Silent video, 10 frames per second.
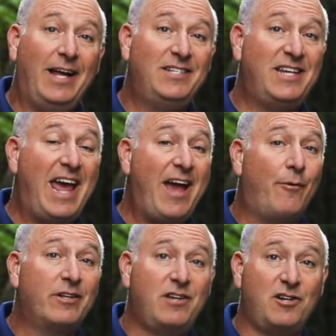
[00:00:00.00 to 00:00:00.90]
and today I
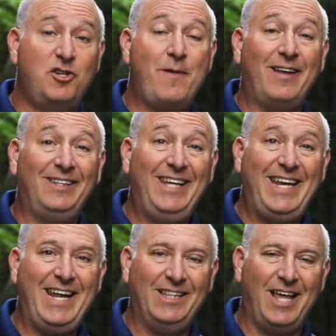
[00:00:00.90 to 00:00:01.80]
want to talk to you about
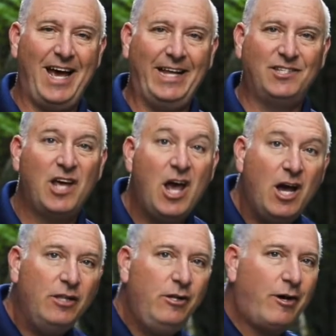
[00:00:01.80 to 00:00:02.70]
leading lines.
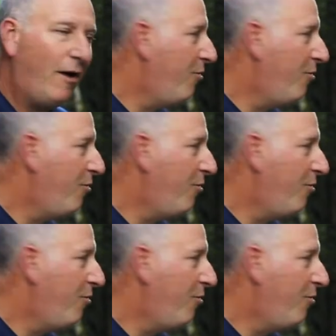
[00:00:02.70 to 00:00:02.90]
Look how